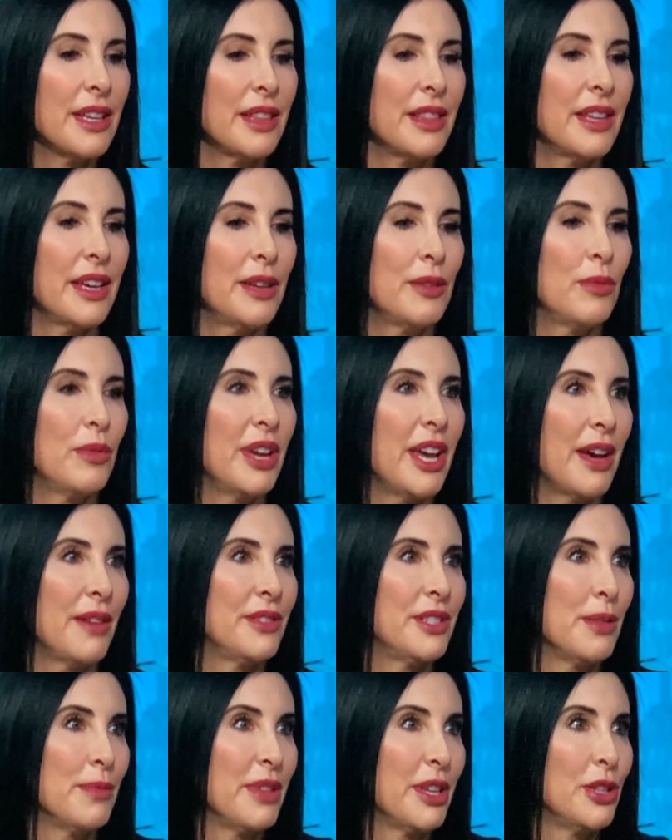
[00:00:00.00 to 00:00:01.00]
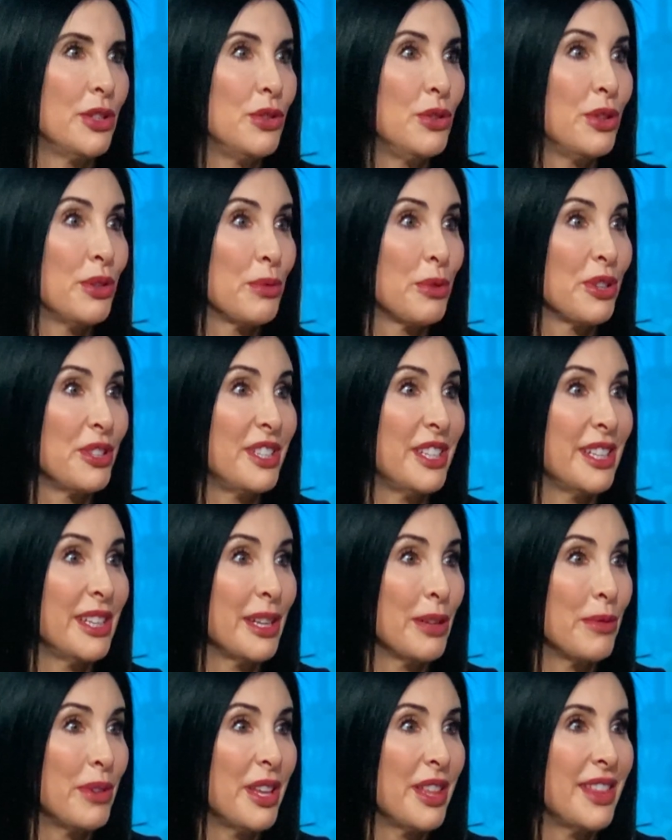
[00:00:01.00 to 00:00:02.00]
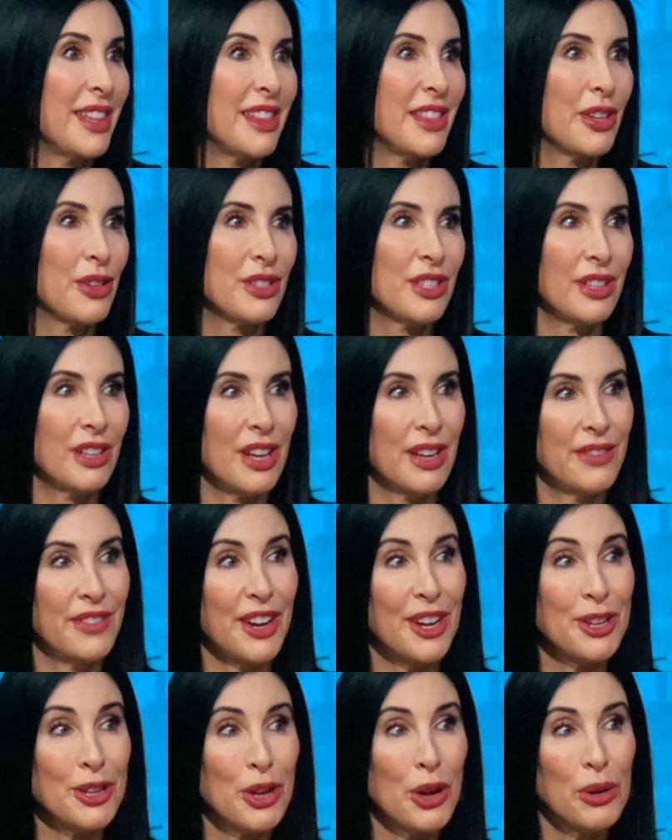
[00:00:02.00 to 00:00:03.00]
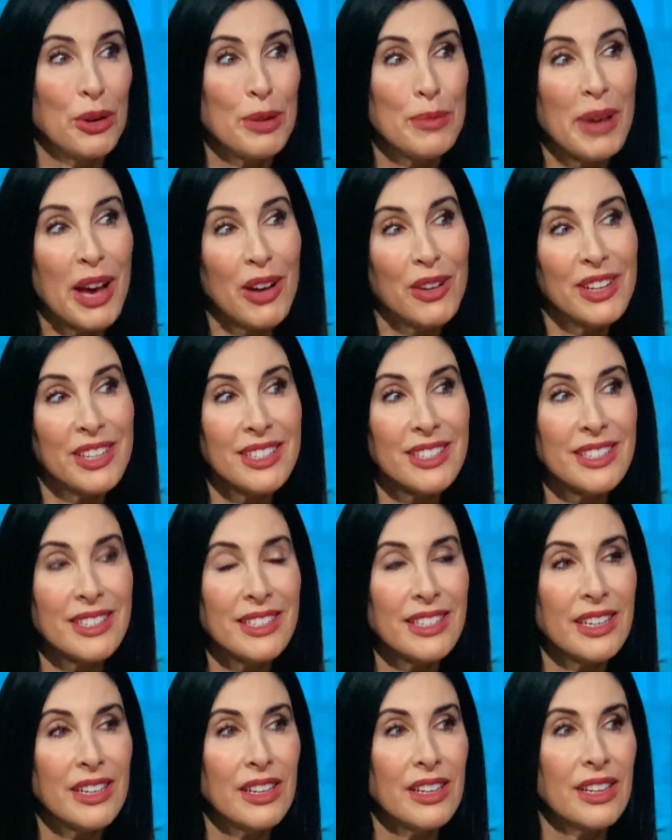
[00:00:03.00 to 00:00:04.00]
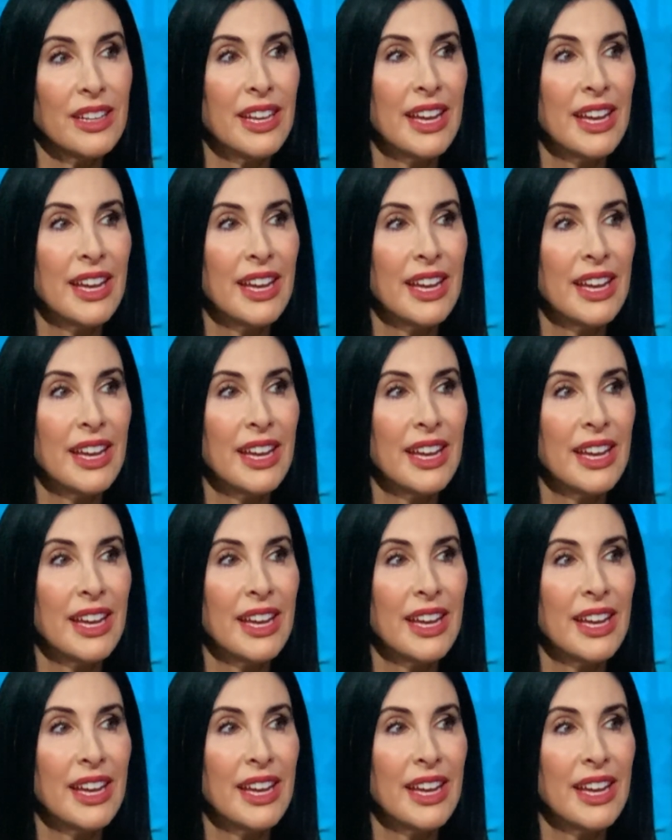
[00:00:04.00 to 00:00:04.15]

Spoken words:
that we have something new that we're dealing with. There's a lot of unknown about it still.